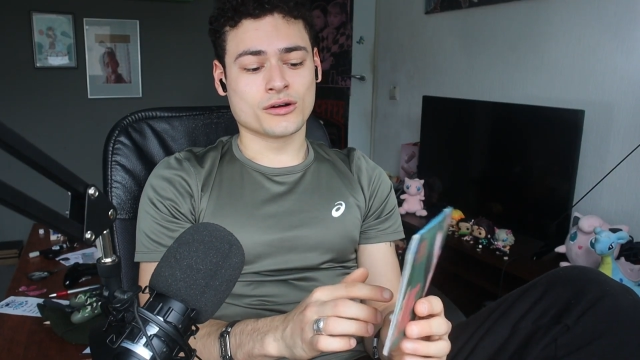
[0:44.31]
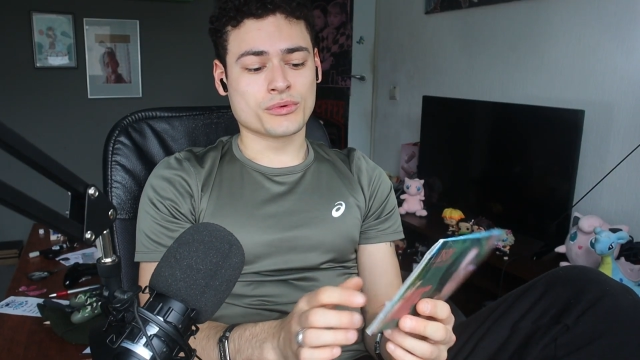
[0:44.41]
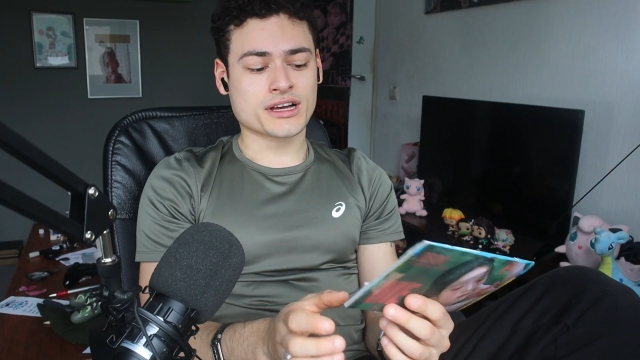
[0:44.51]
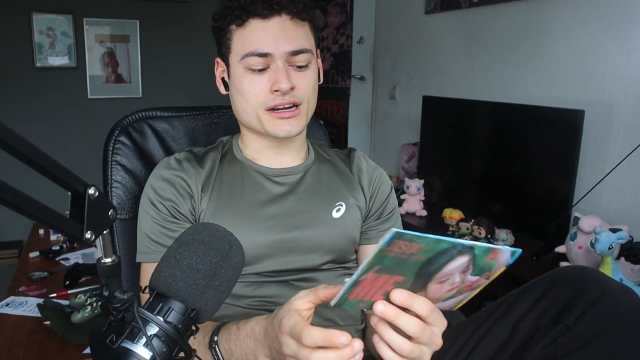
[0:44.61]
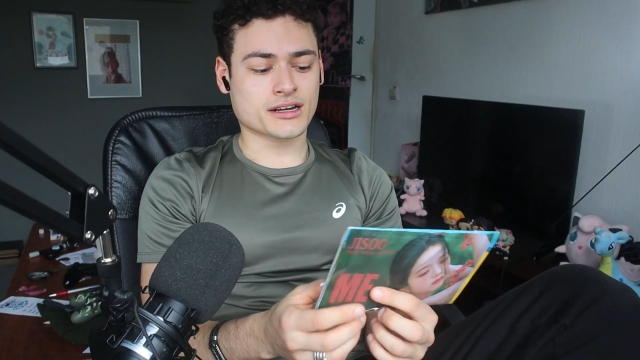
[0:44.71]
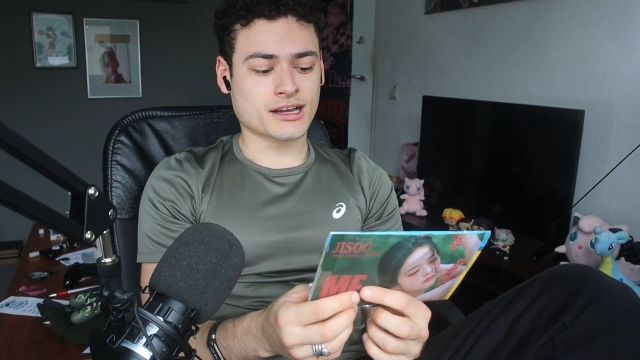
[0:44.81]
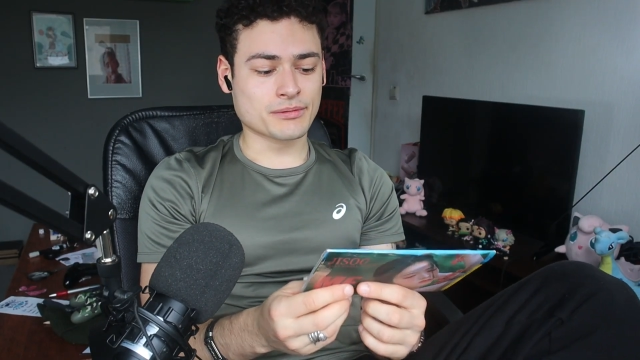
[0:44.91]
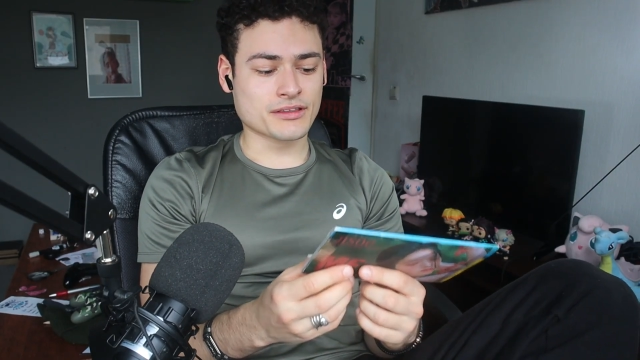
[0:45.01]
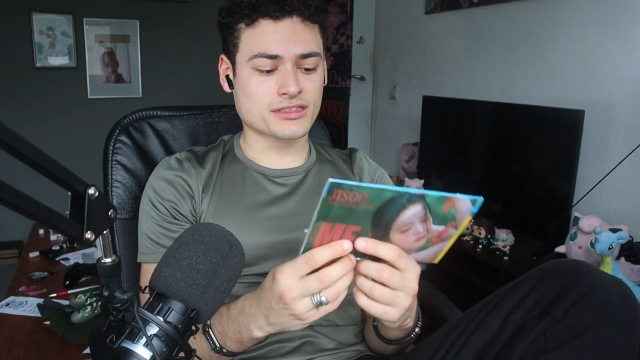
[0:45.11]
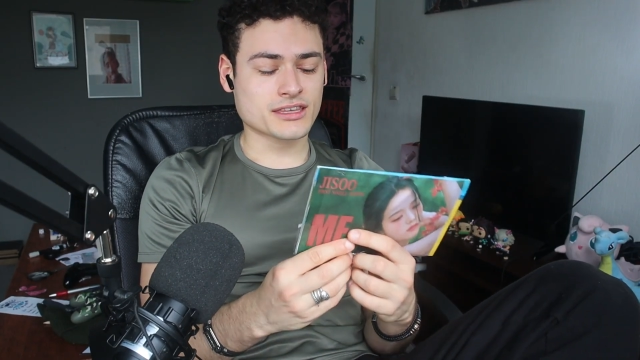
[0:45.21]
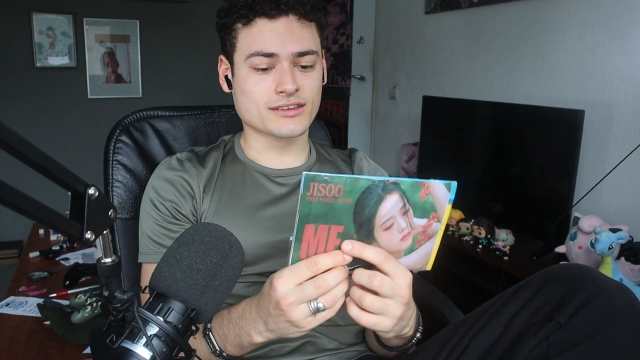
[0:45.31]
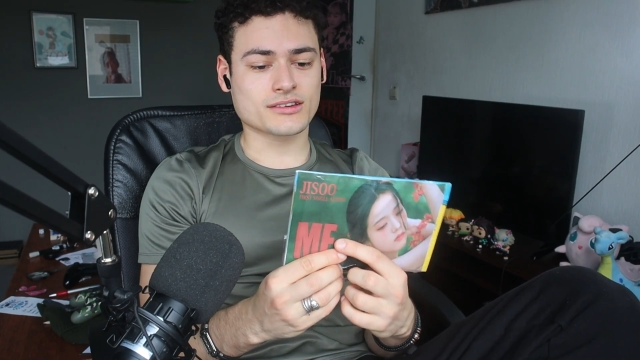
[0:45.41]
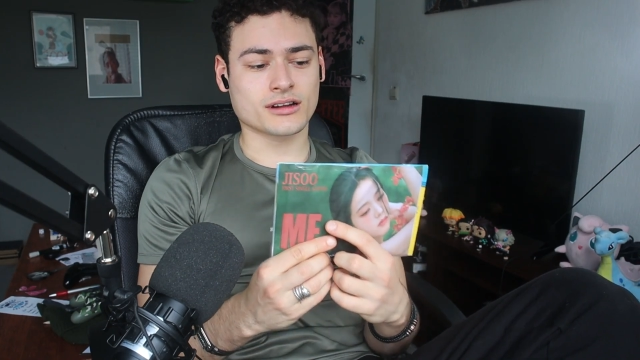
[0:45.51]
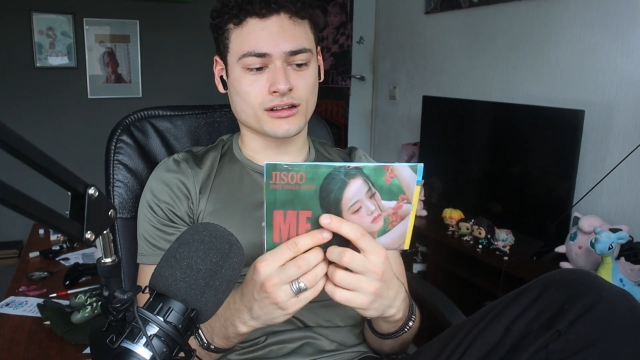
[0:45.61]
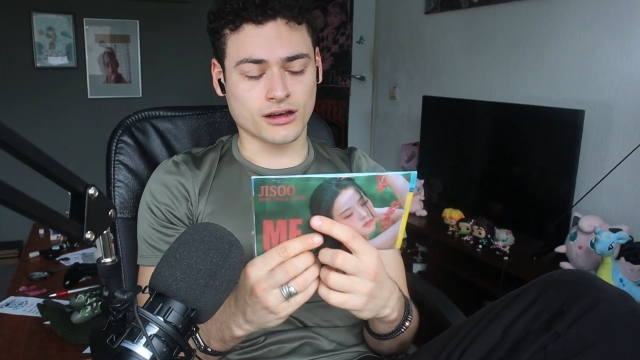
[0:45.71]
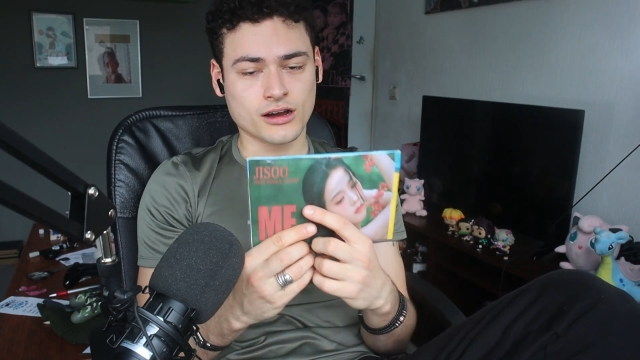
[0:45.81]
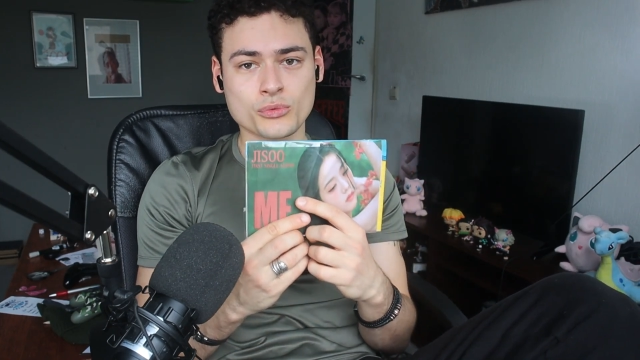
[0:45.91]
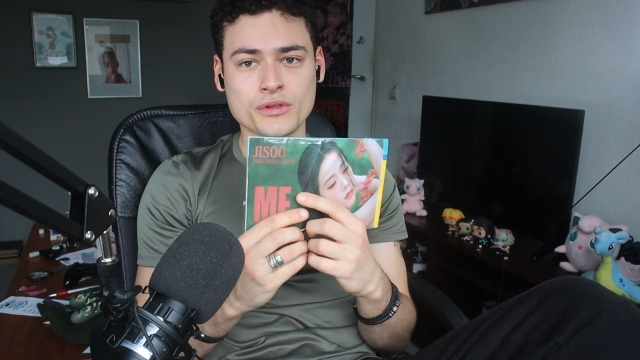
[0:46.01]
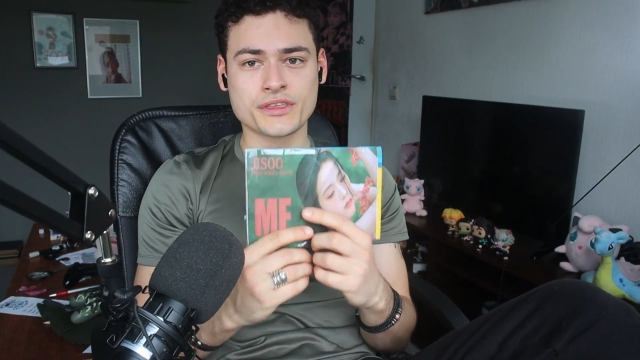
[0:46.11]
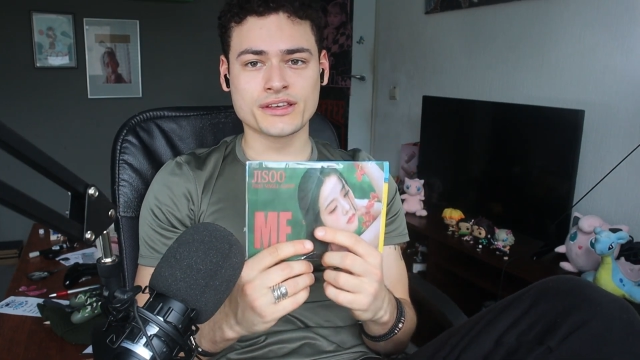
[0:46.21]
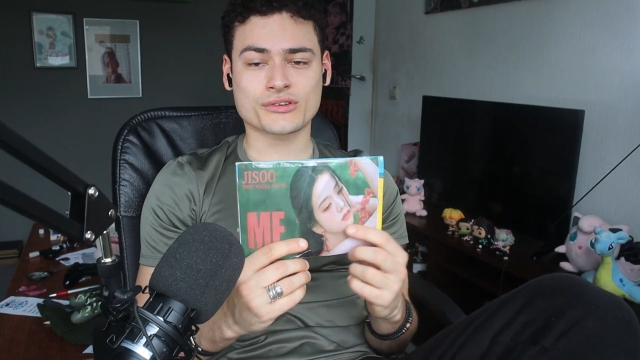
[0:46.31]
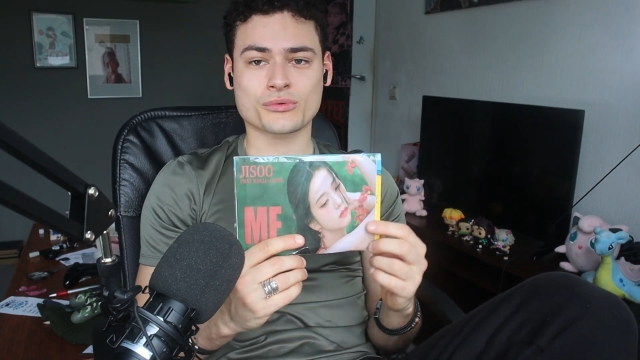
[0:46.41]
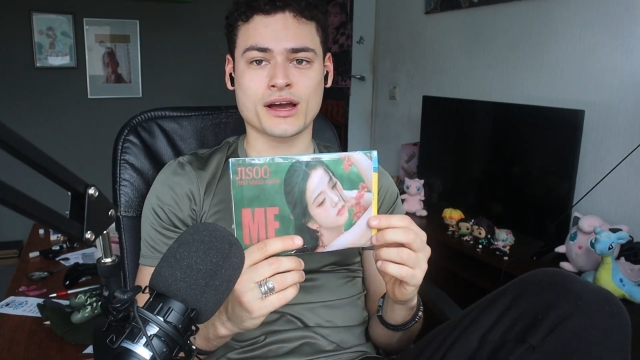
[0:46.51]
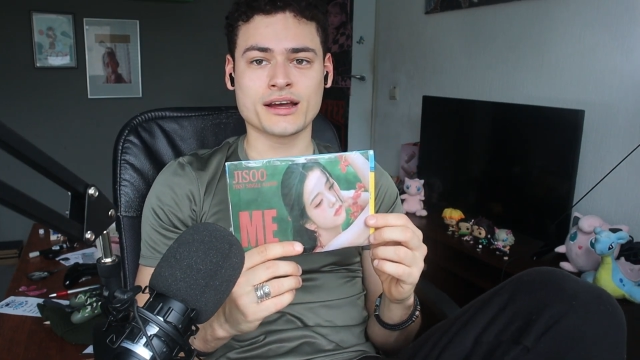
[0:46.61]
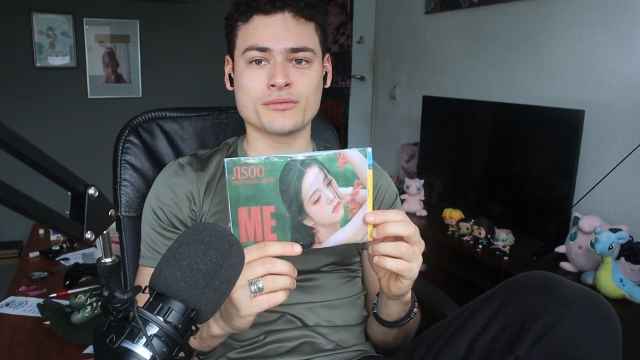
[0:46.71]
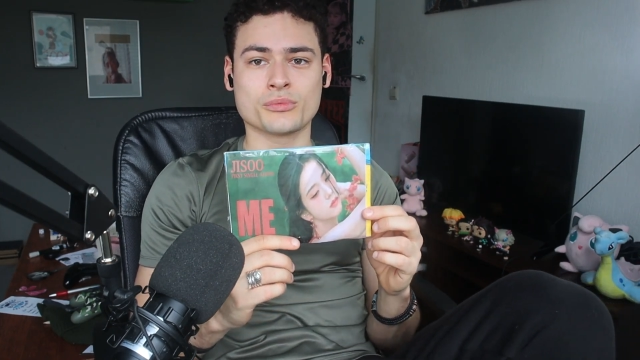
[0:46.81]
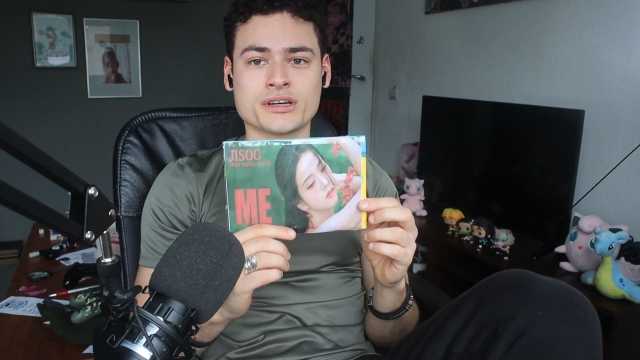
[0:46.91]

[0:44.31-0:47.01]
we got a couple of things along with this, right?